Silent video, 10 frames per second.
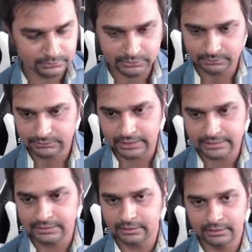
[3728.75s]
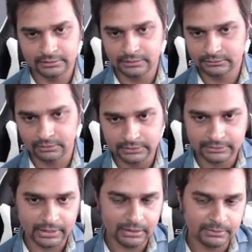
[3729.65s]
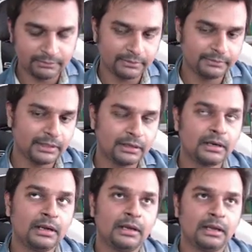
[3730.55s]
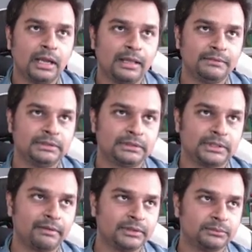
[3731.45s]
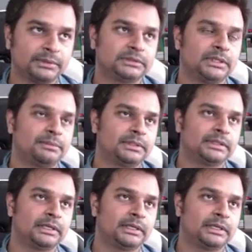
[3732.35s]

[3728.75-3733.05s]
some snatching, it's all the time, everywhere. And we just have this perception